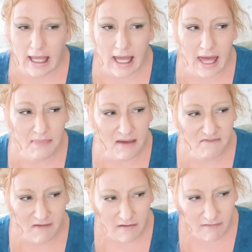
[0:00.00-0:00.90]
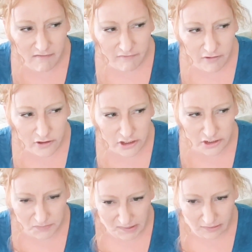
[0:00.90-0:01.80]
And that very
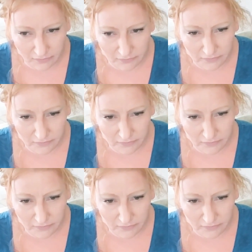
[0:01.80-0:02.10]
first pill,